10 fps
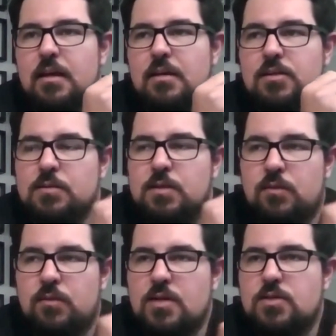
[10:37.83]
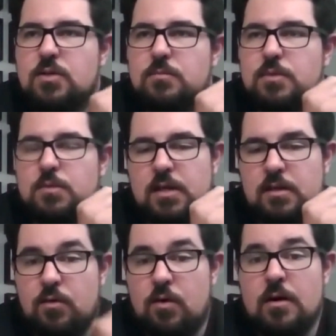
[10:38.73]
in terms of the relationship
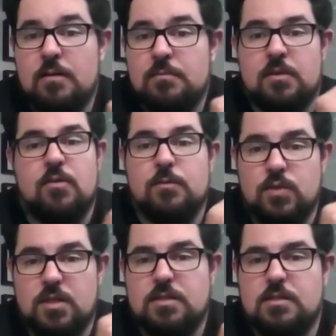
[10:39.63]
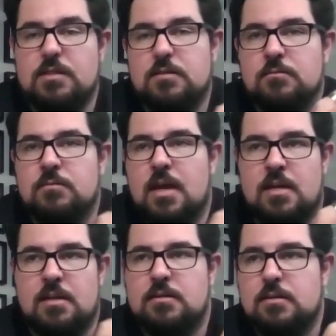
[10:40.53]
between crime and the criminal justice system
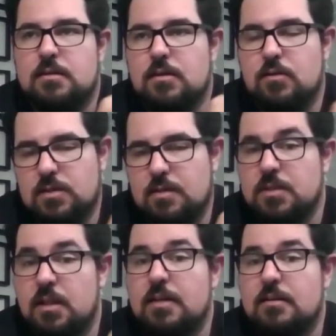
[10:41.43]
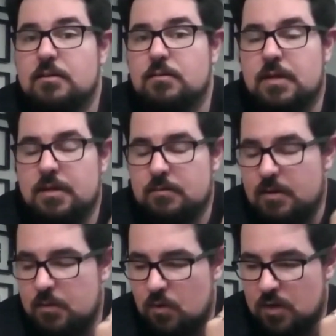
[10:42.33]
and concepts like
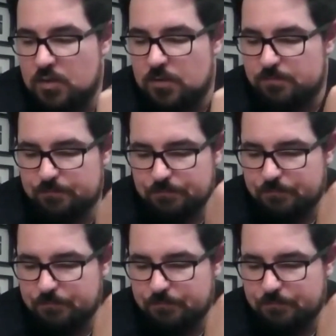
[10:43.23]
immigration,